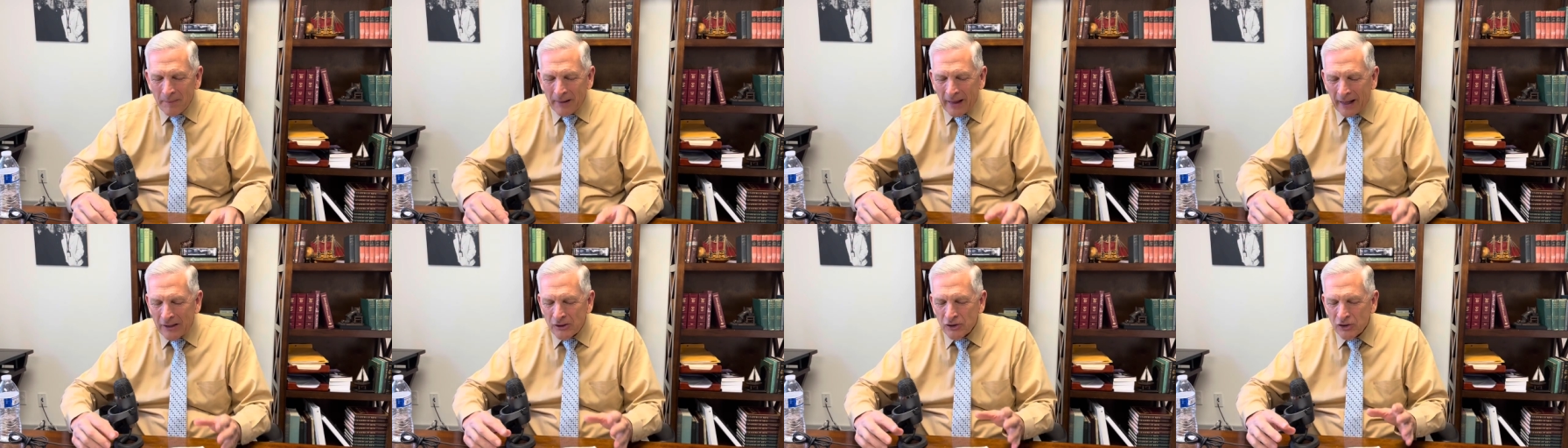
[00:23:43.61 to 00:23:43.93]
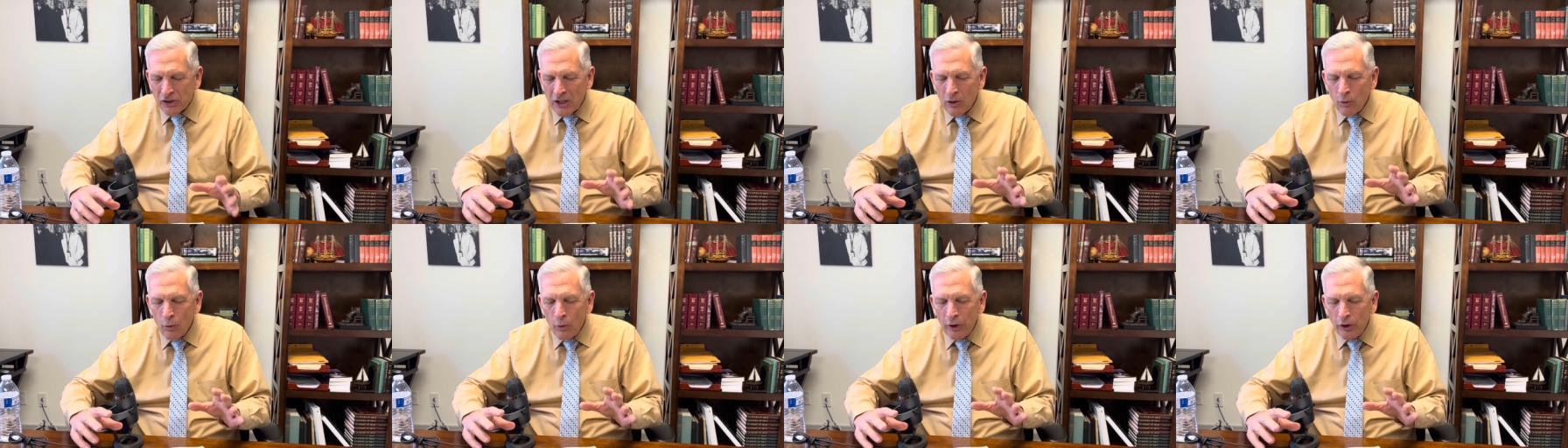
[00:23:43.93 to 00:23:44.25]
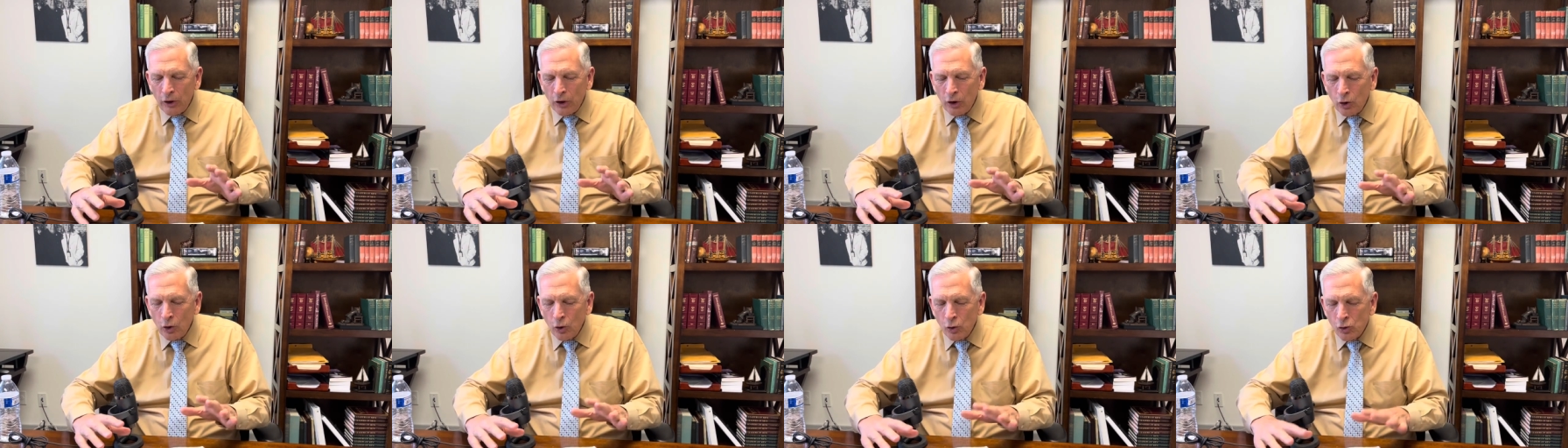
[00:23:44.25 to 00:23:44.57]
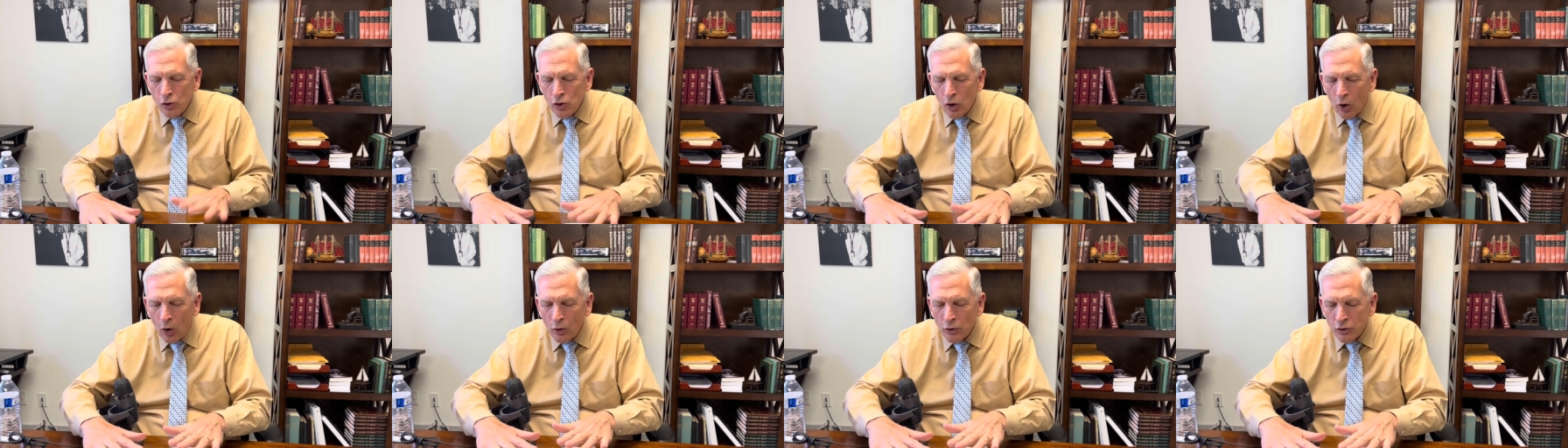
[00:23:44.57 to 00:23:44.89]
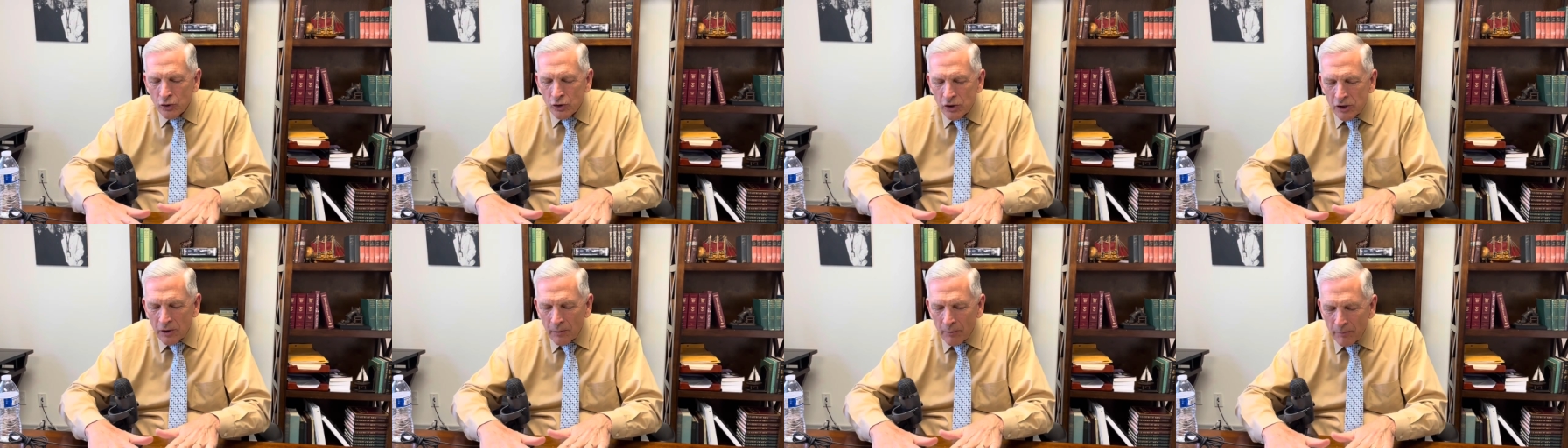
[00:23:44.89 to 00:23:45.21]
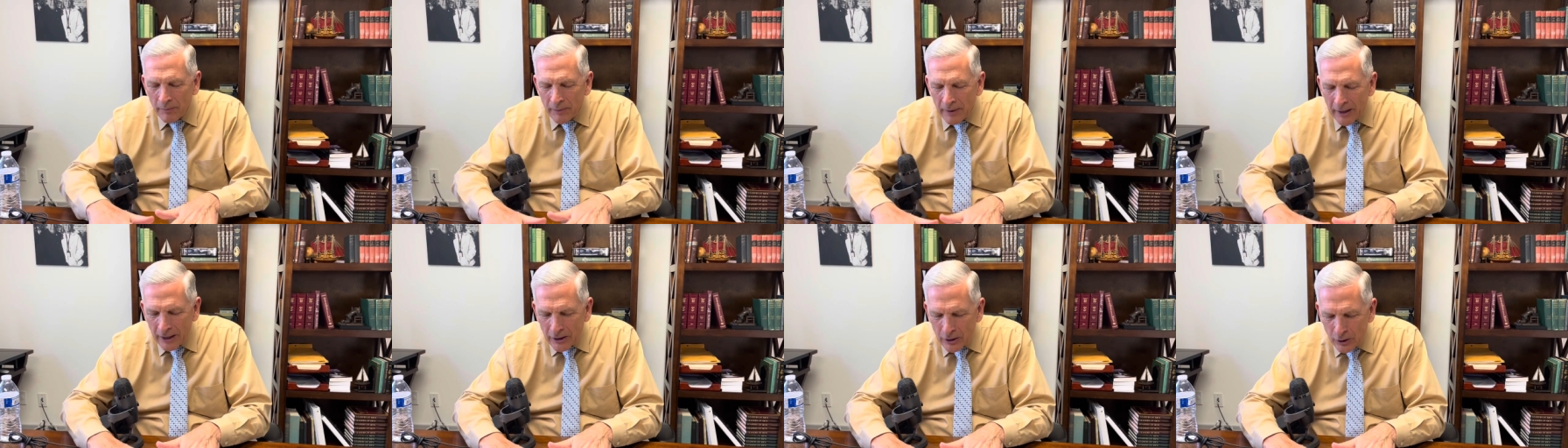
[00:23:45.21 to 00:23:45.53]
And see, when you don't
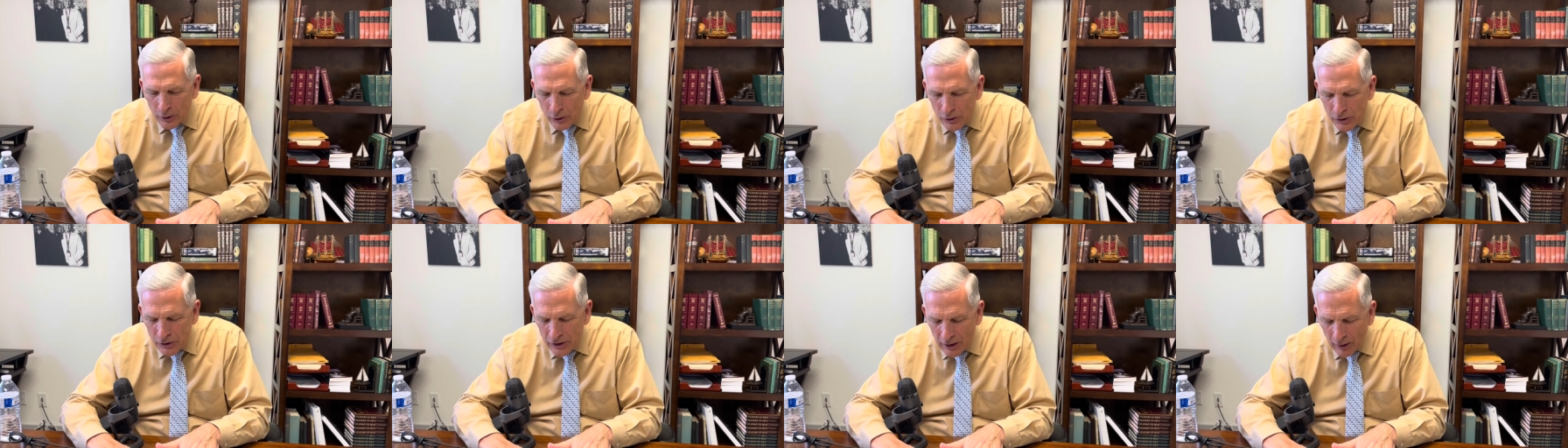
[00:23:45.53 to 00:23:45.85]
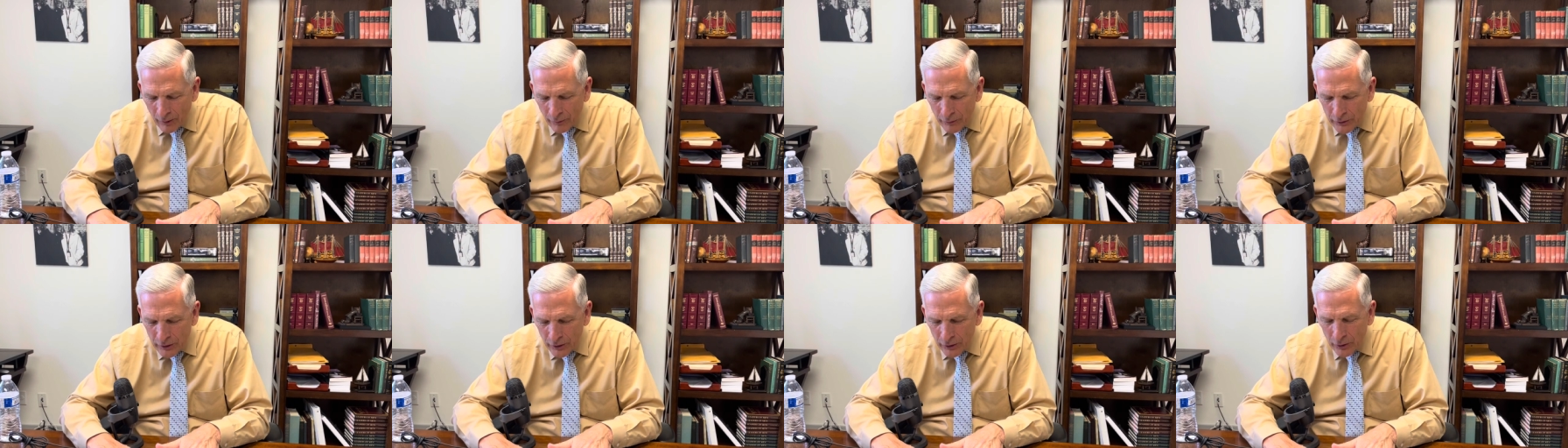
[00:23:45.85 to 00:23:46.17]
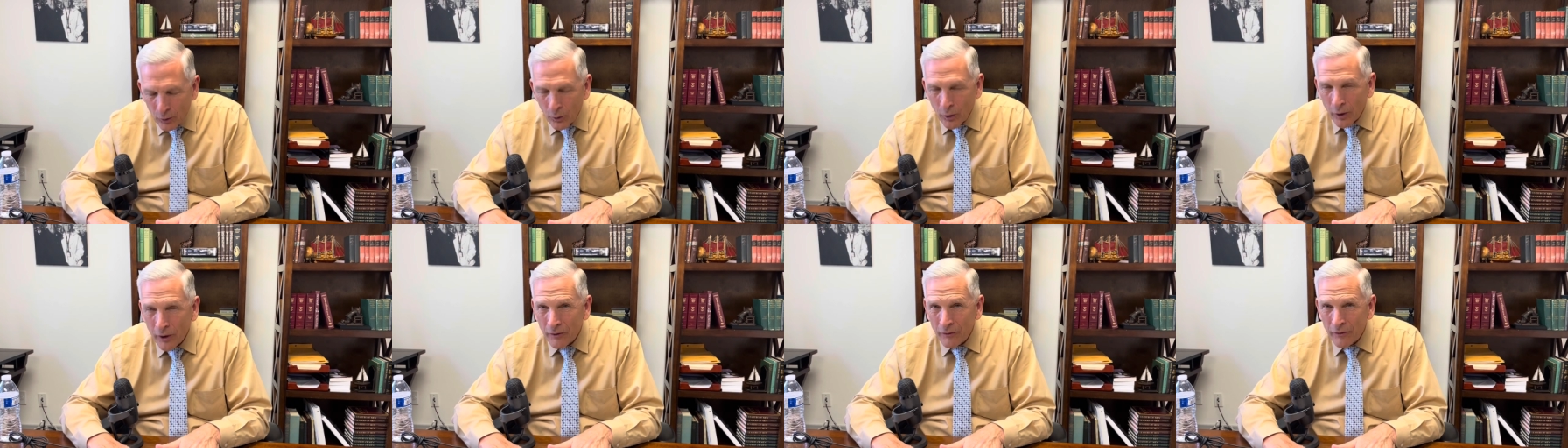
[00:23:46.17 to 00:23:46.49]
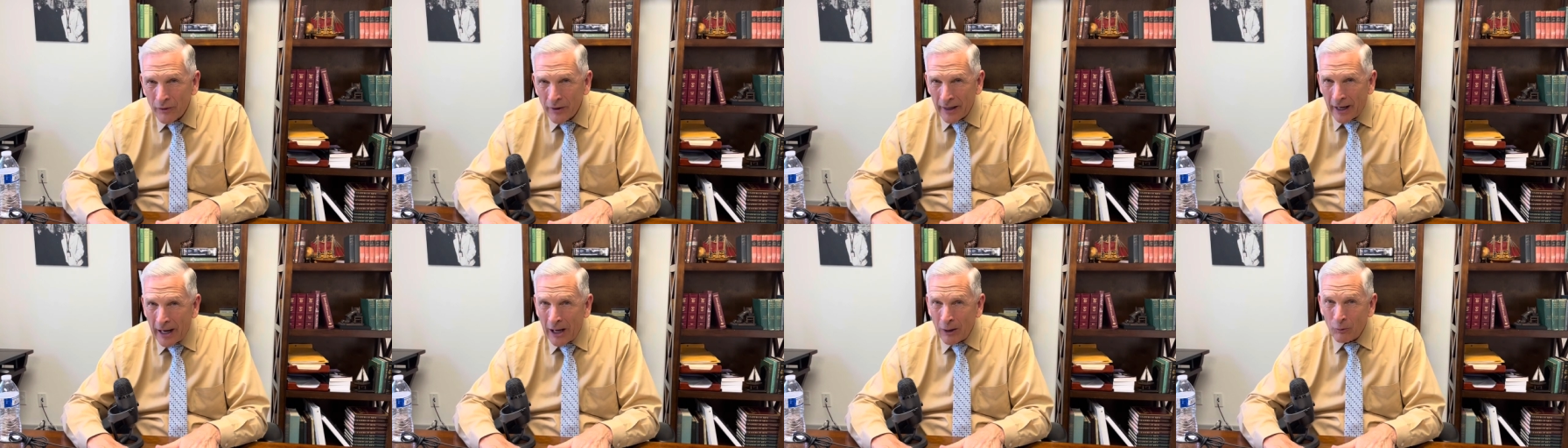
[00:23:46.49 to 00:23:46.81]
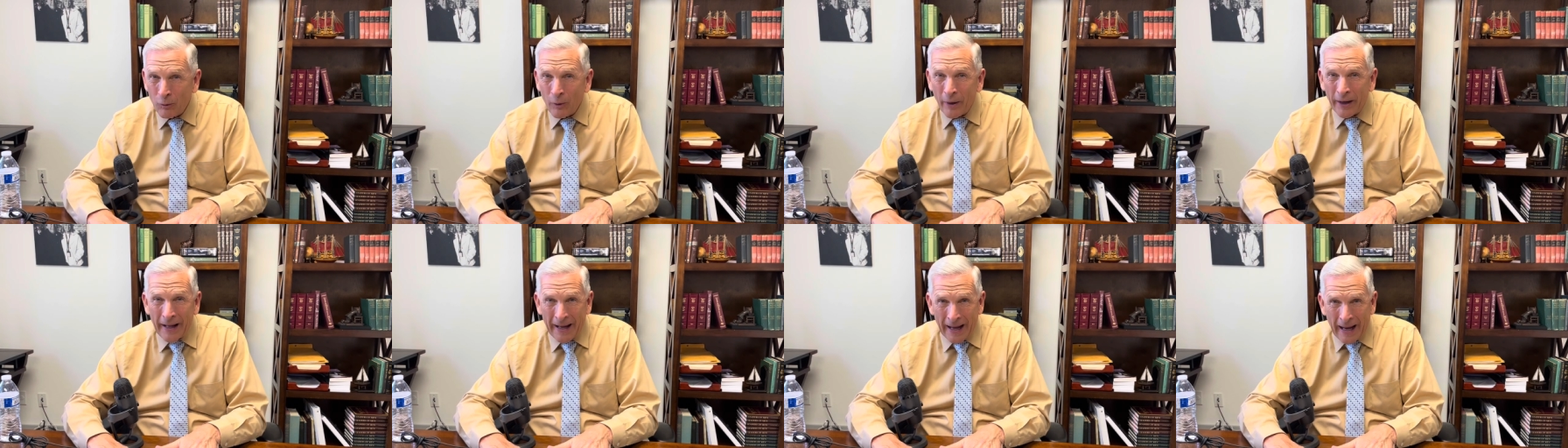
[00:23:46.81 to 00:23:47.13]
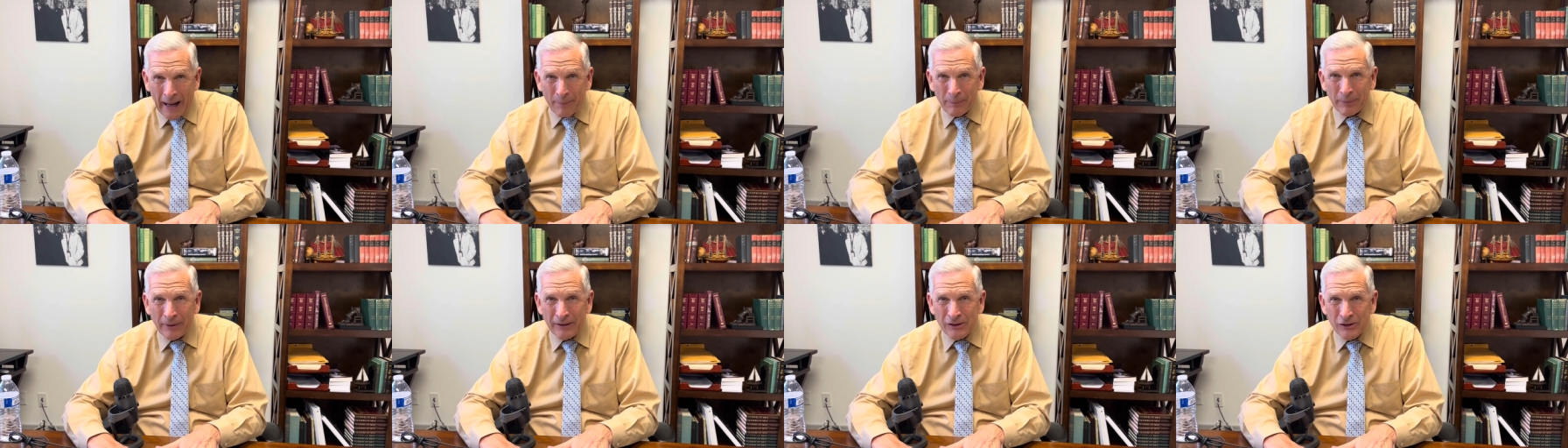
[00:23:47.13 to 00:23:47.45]
submit yourself to the Word of God, what
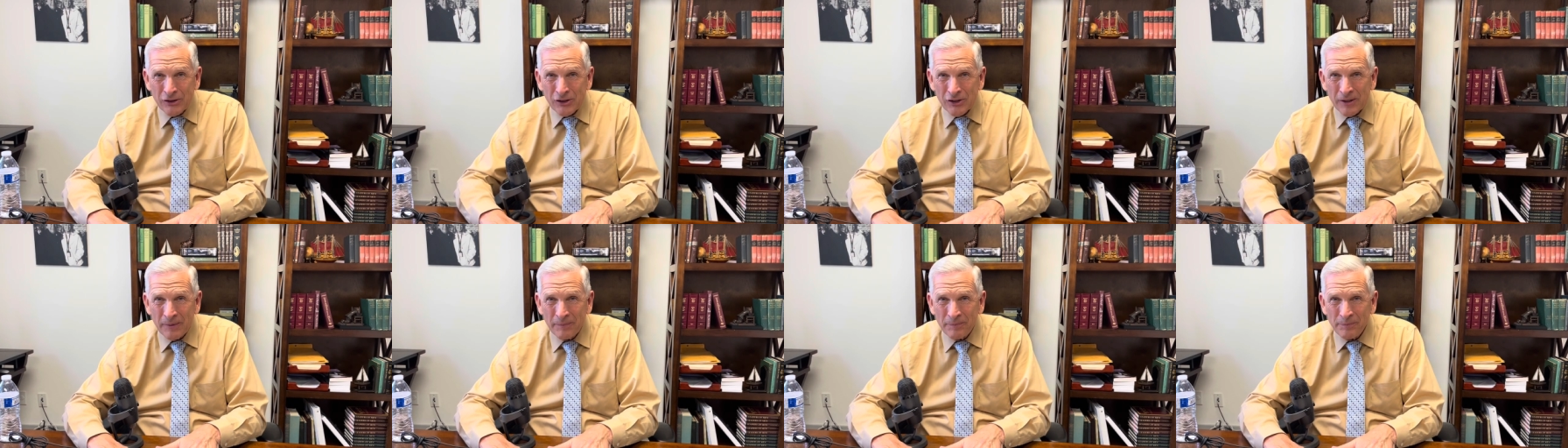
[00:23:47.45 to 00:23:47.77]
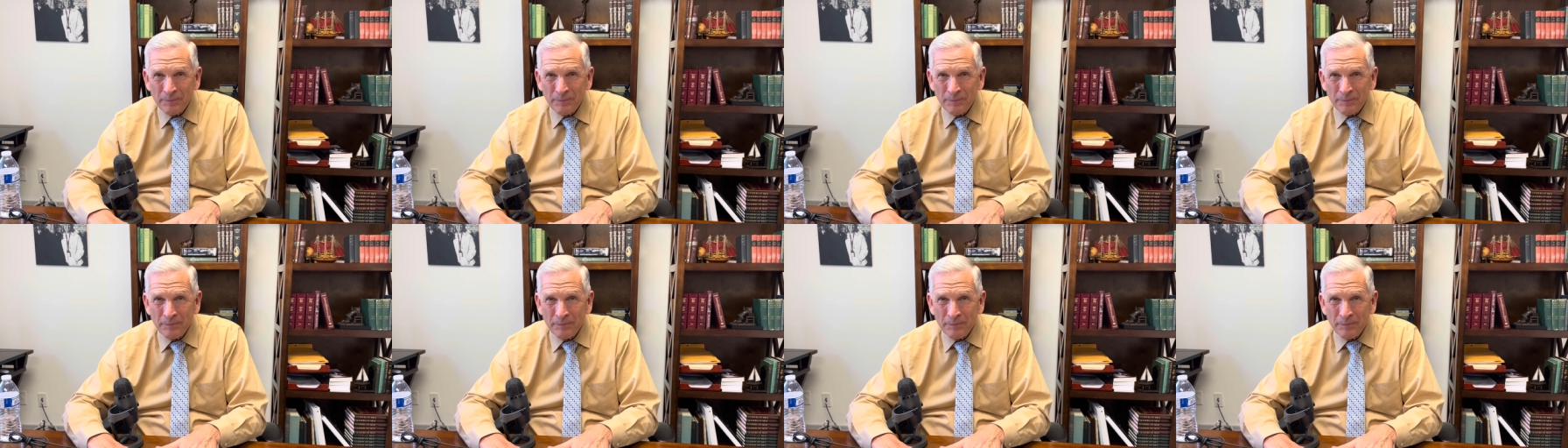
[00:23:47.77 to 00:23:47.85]
happens